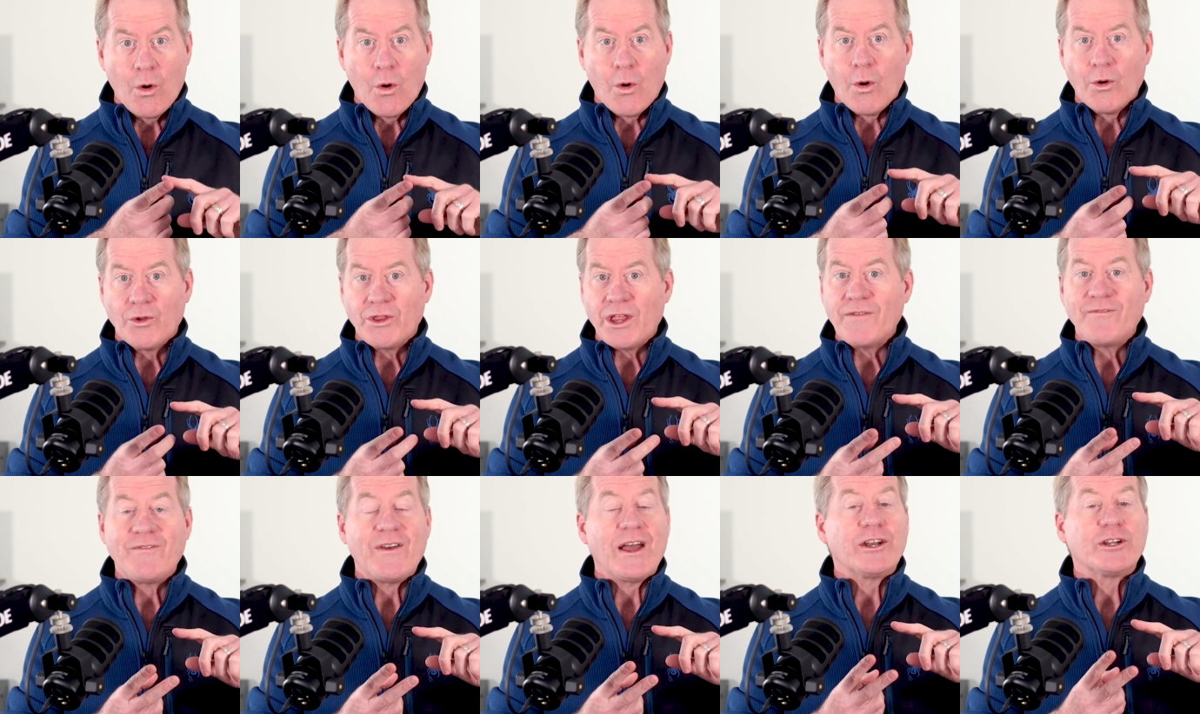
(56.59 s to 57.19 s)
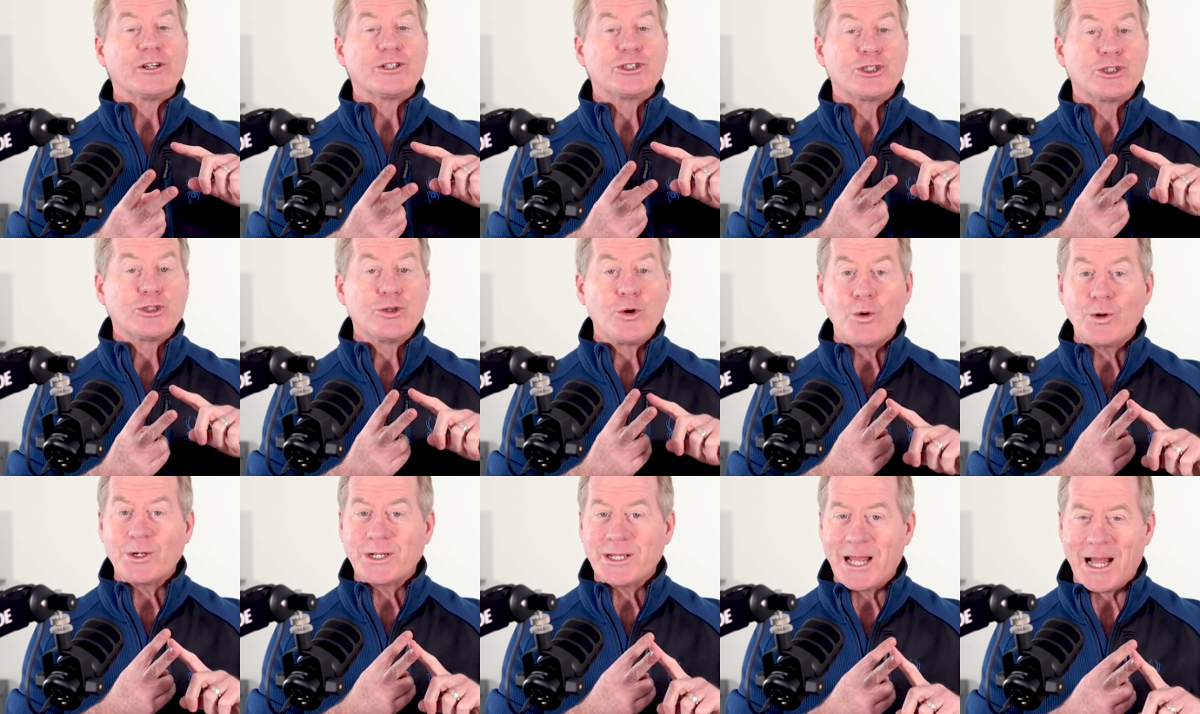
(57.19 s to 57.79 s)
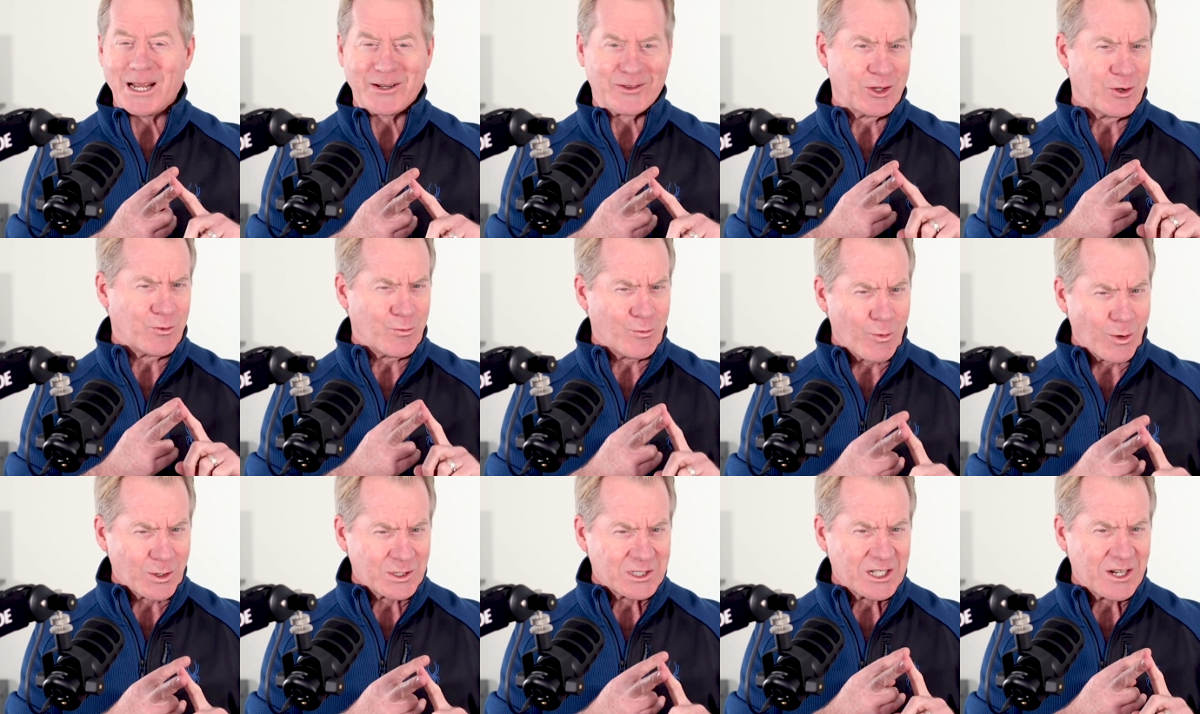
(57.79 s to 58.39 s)
or they found a shortcut that
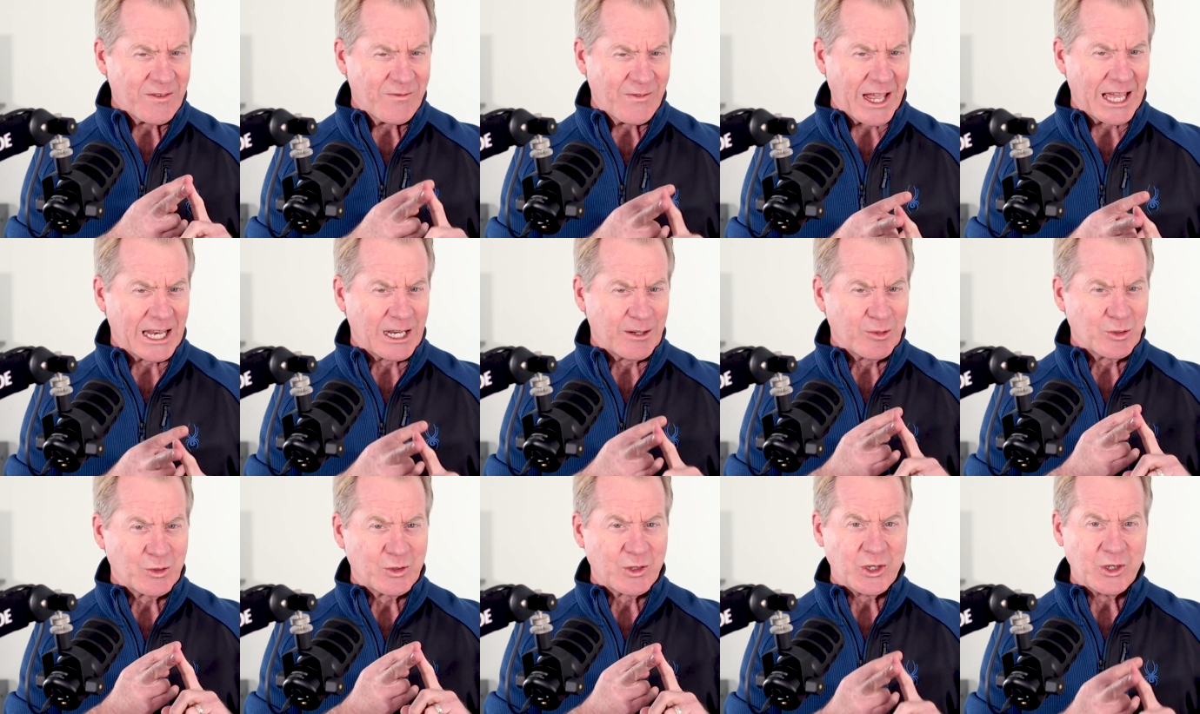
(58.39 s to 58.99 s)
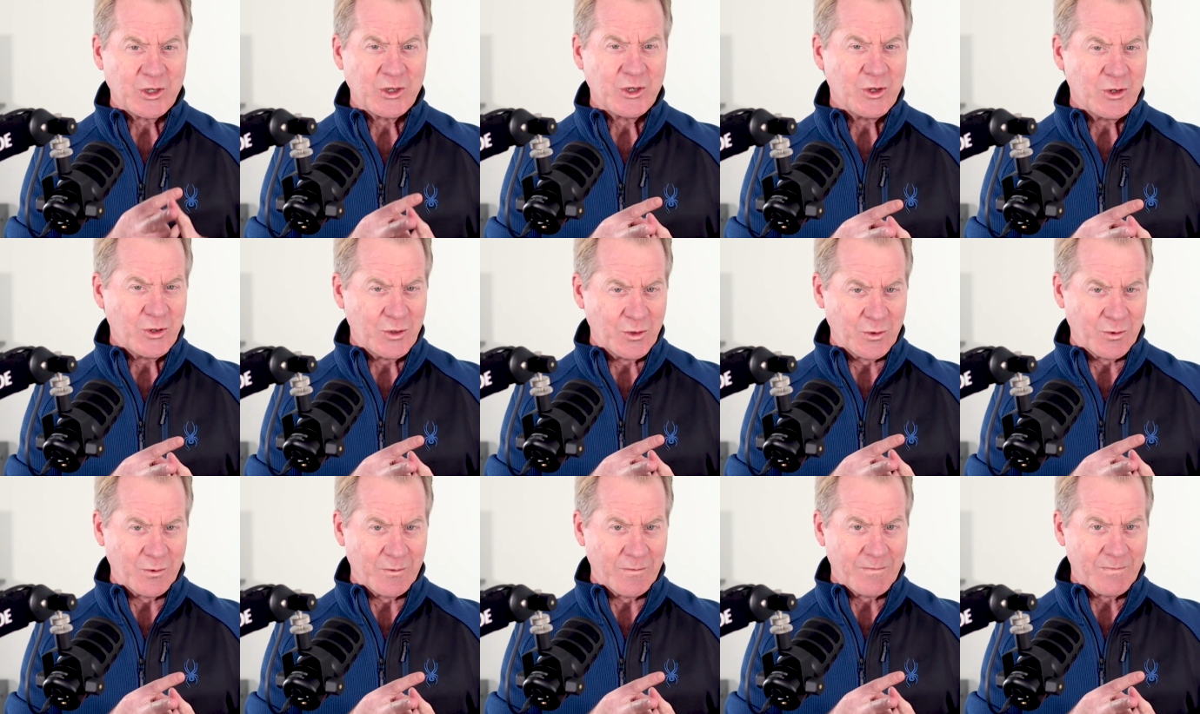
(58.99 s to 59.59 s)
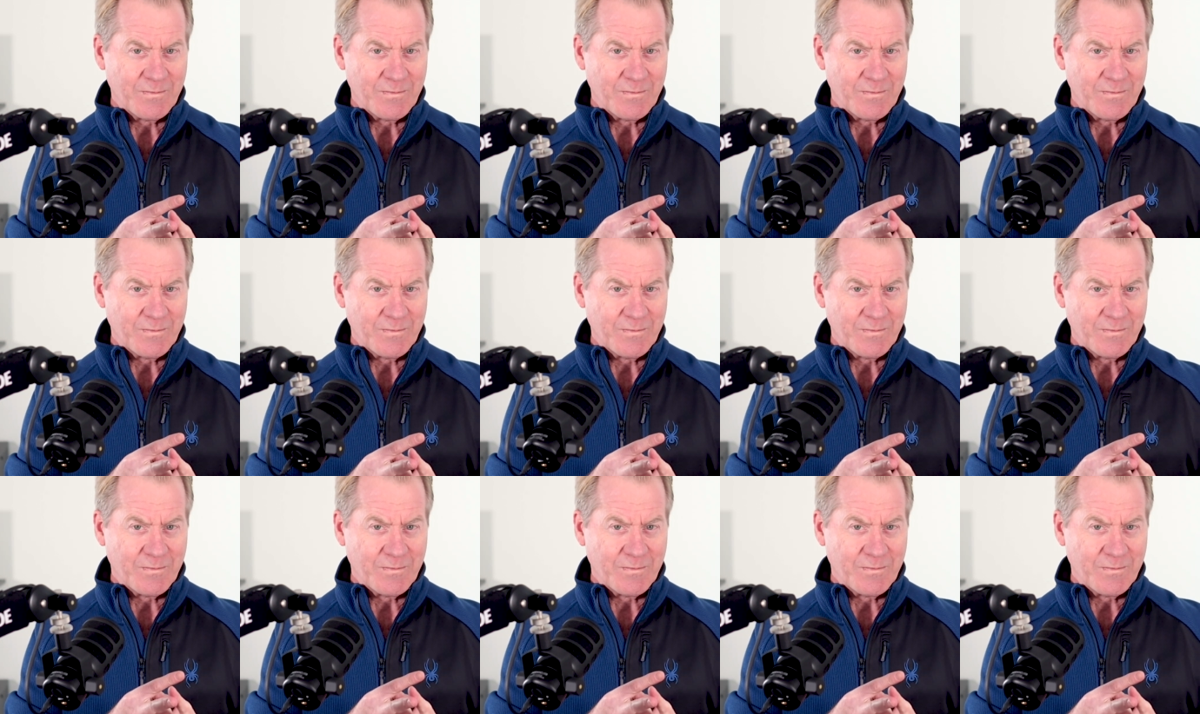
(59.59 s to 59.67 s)
wasn't available to you,